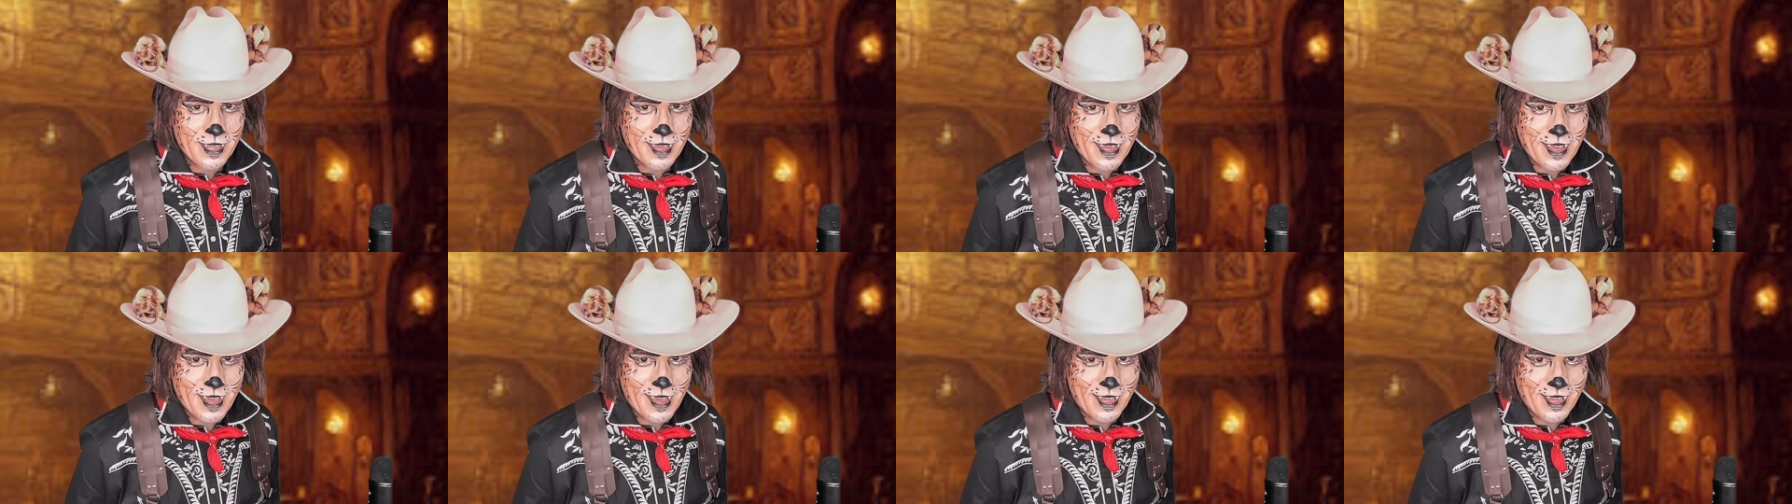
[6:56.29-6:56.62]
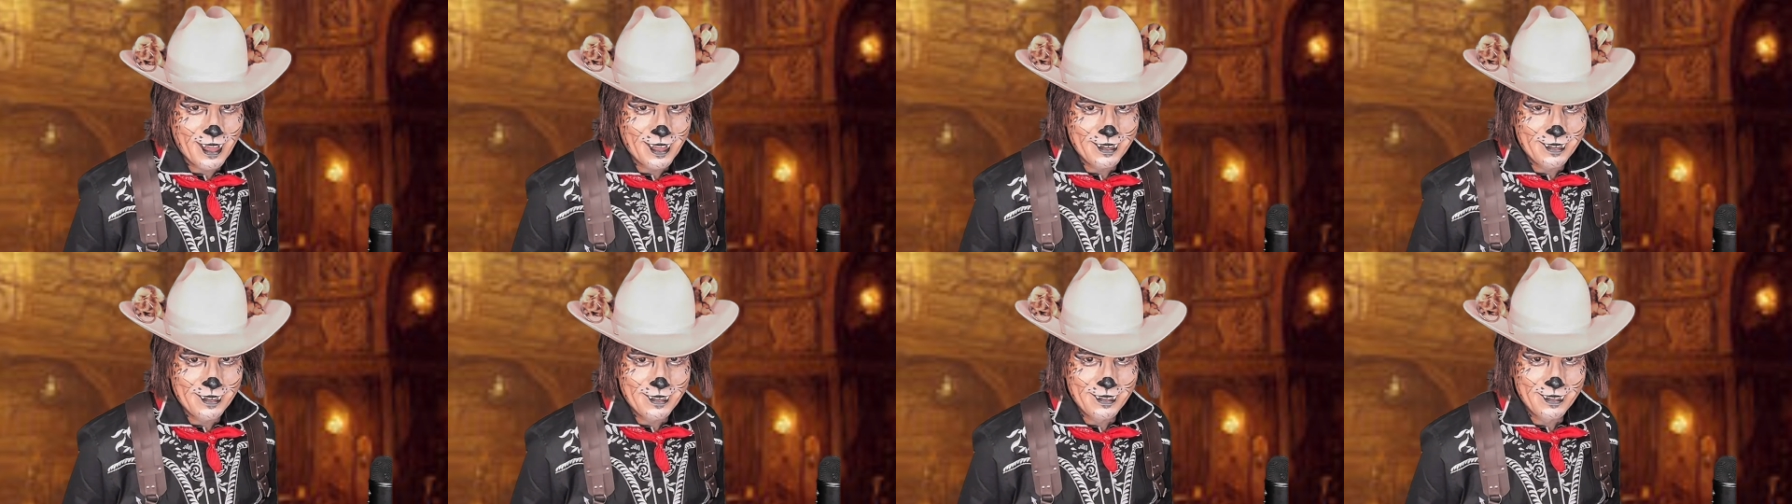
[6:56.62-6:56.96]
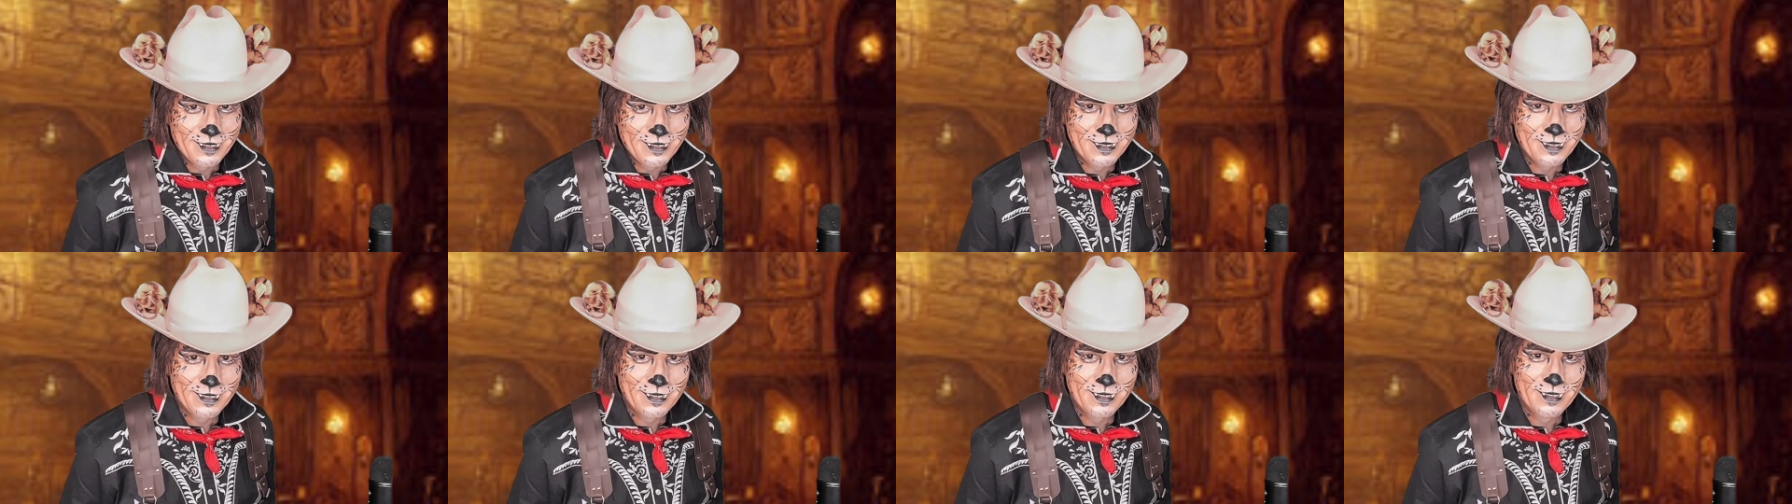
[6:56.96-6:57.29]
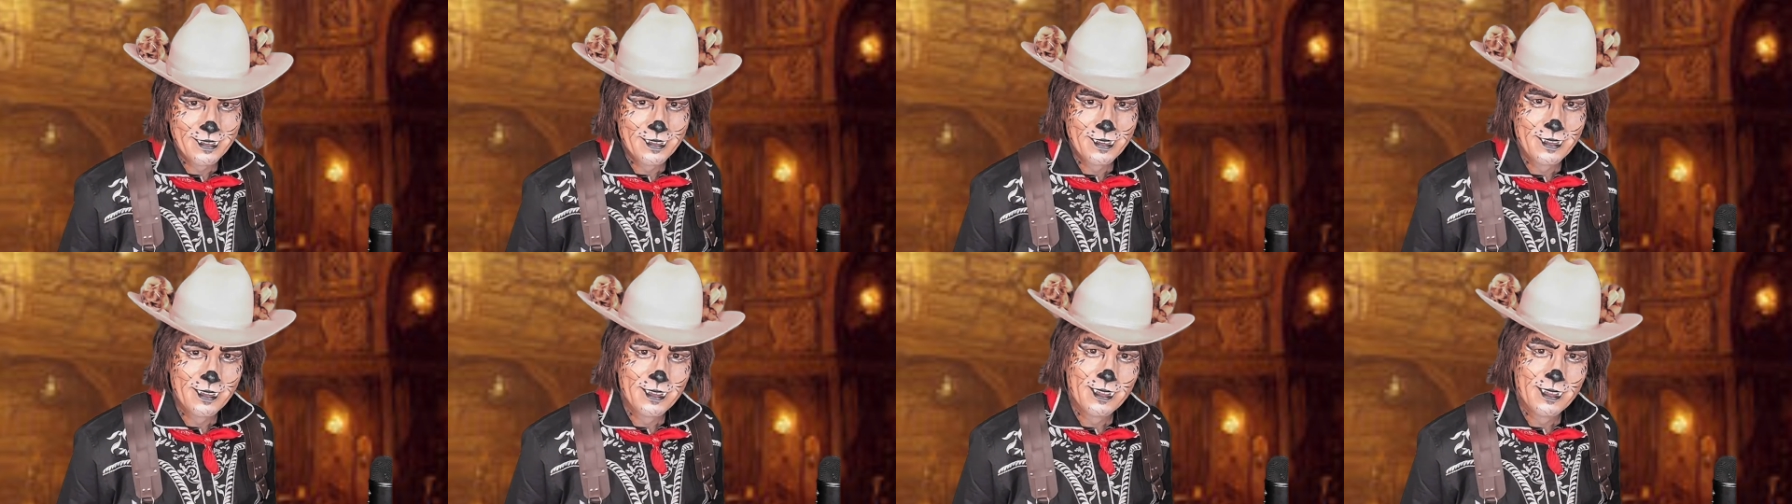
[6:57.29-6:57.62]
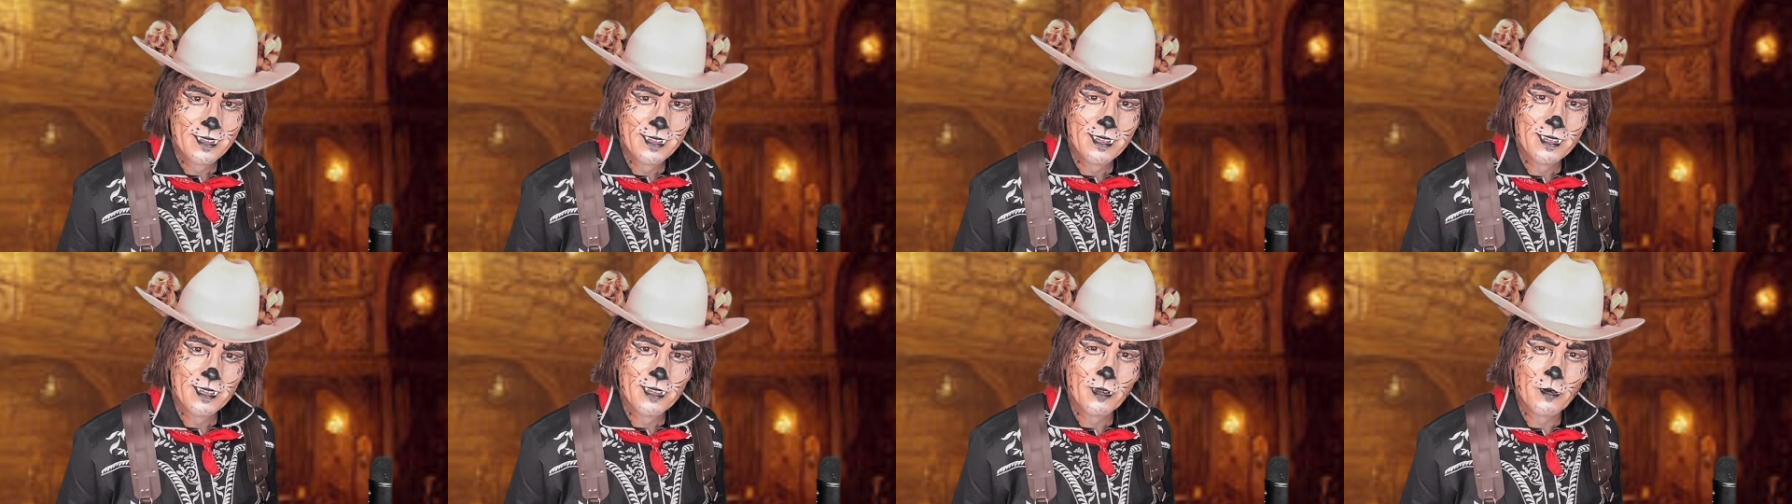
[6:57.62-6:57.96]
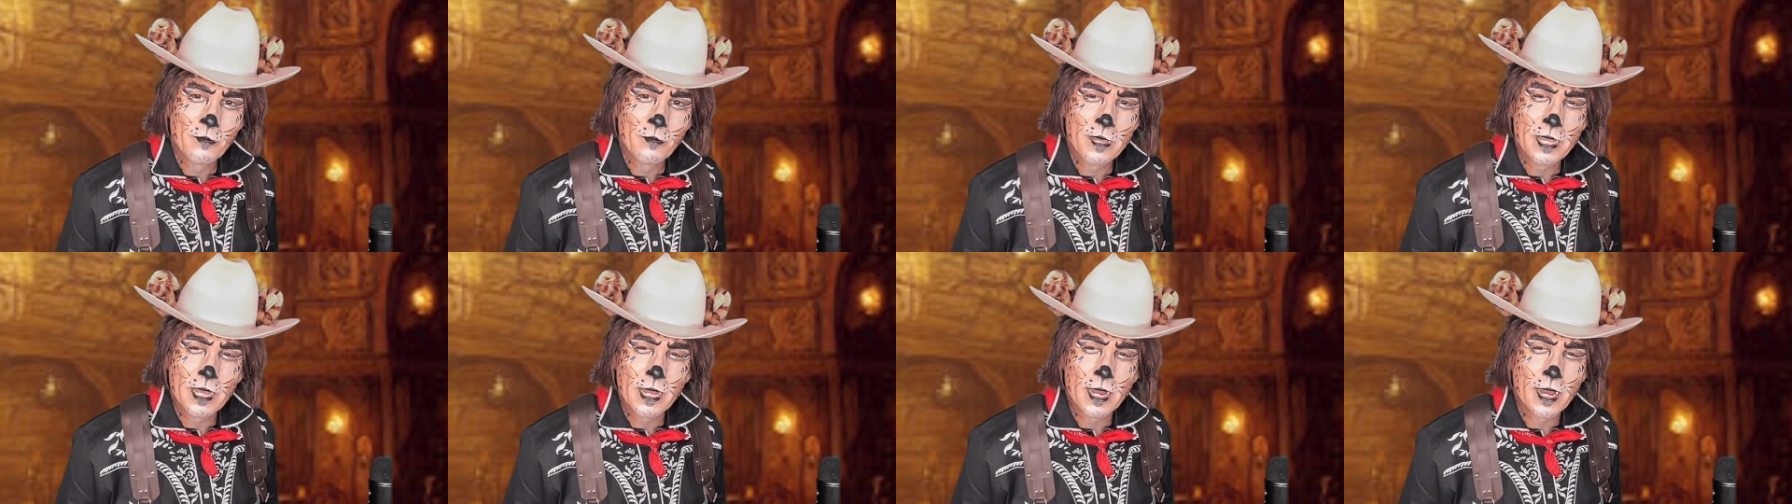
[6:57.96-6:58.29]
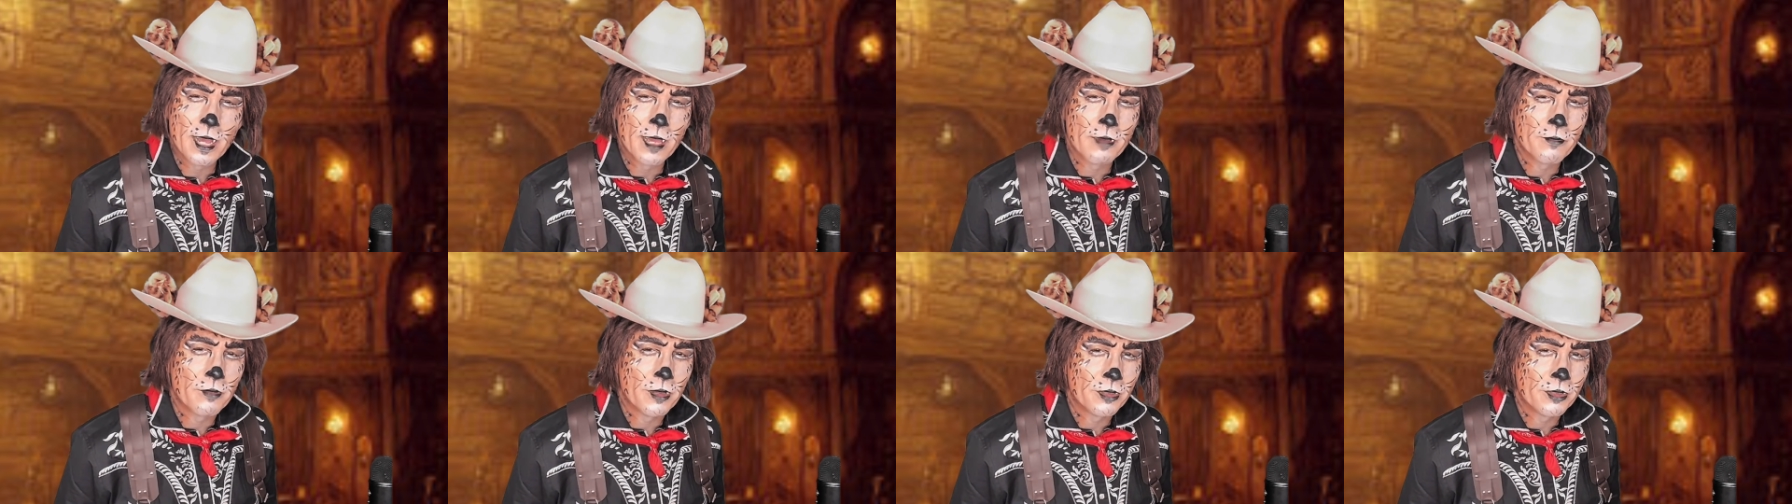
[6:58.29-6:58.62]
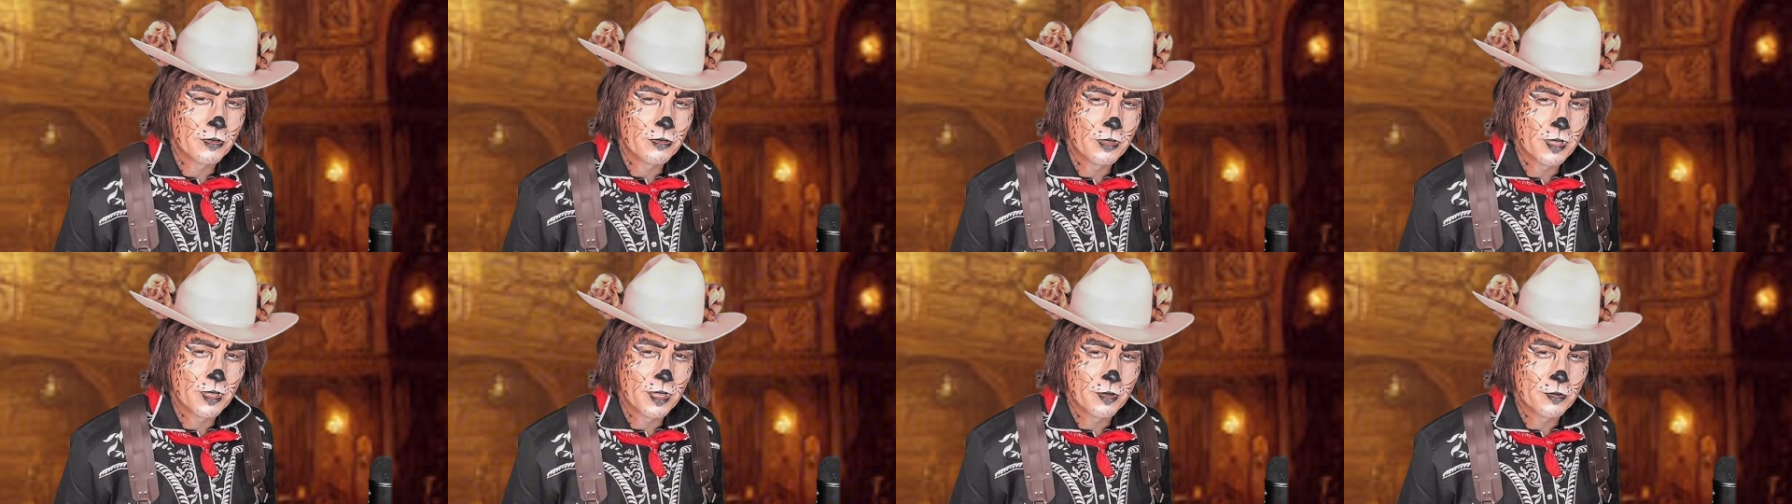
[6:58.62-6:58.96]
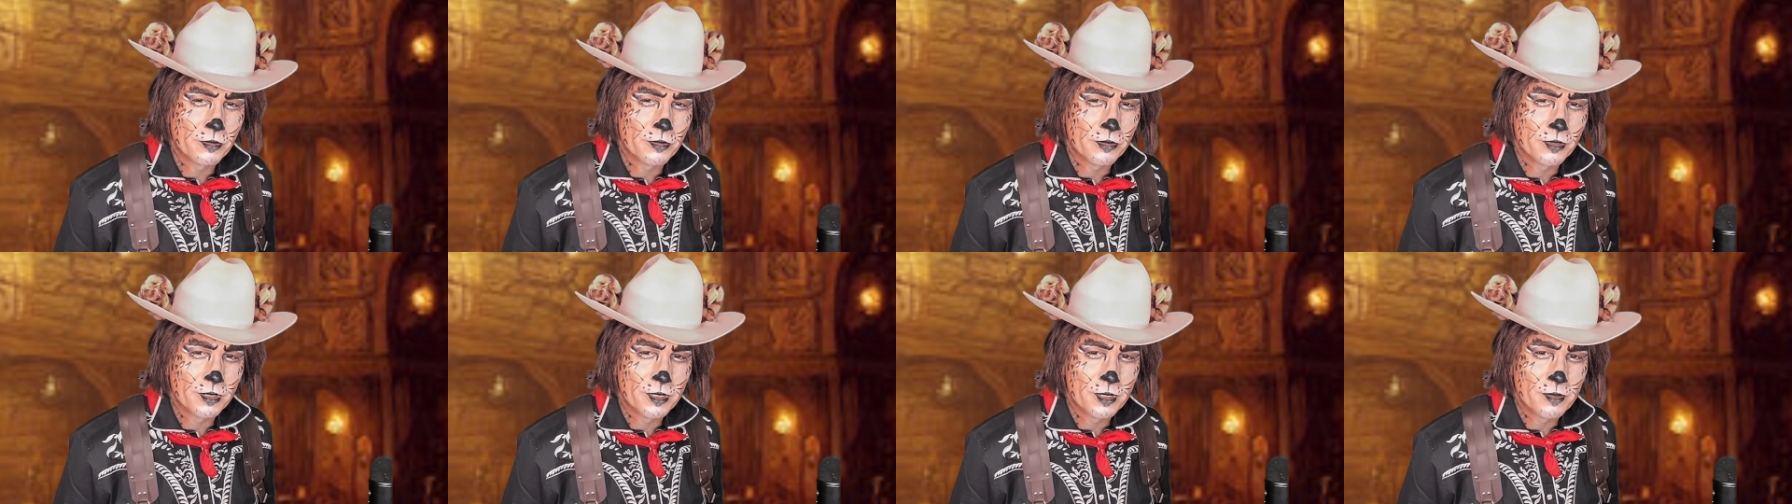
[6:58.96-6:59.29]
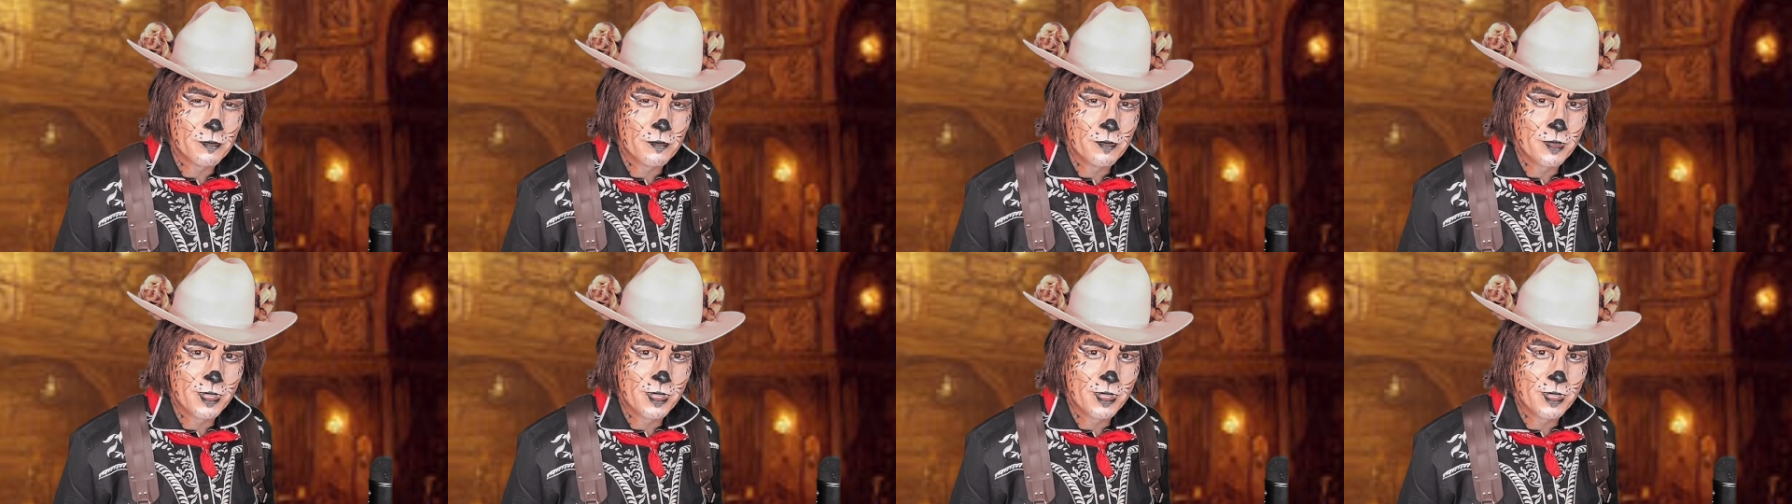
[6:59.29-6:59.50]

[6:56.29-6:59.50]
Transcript: cat. We can have ourselves an